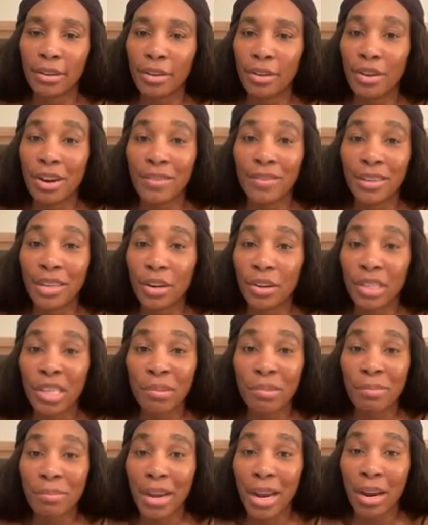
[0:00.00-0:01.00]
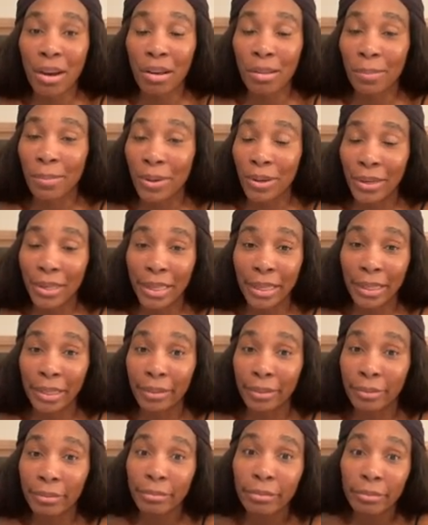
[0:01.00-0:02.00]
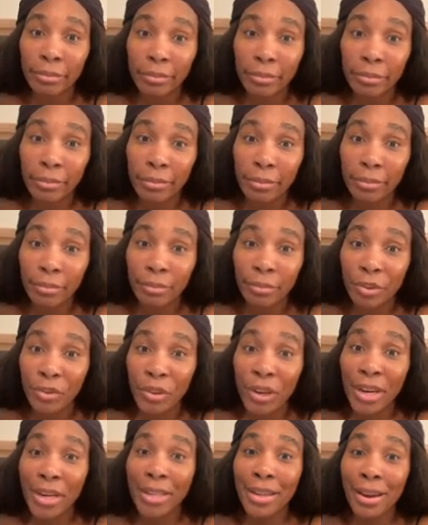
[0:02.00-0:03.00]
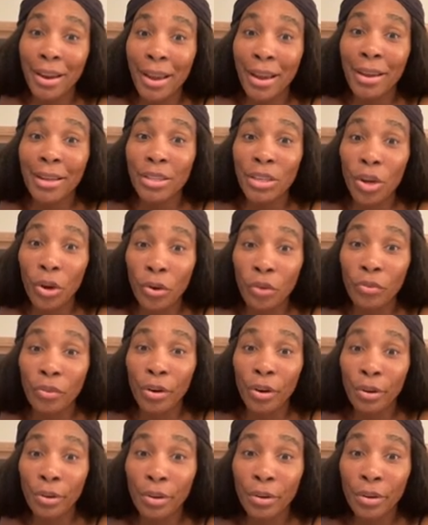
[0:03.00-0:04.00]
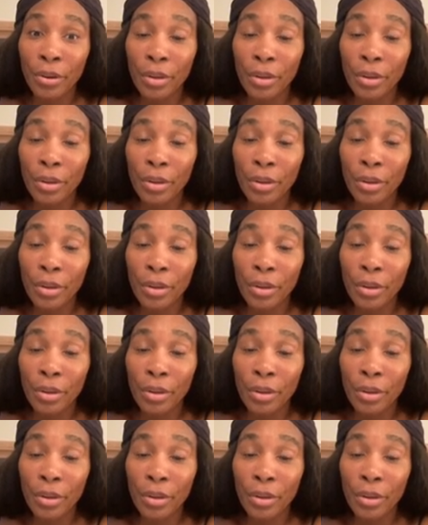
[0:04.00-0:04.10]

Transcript: You never know. Someone might call the ball in. But if you hit in the net, it's over.